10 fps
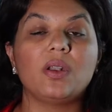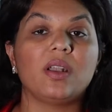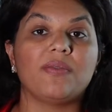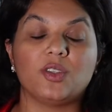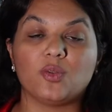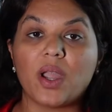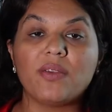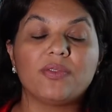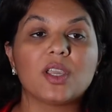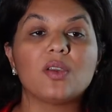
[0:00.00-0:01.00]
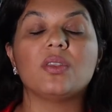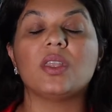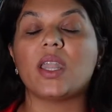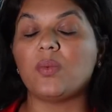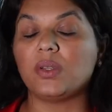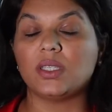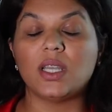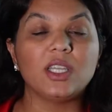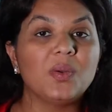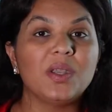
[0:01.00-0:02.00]
And if it's right for you, then I will
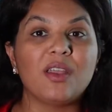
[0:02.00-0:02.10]
send you an